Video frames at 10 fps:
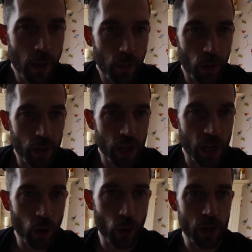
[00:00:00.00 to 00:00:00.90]
But you
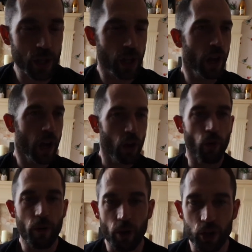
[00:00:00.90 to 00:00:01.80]
can always
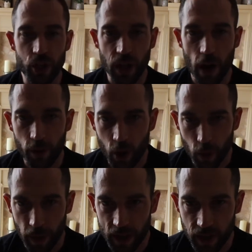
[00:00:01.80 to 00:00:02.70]
refresh yourself and come
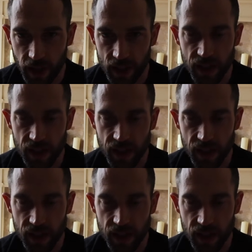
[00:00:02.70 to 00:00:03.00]
back to this.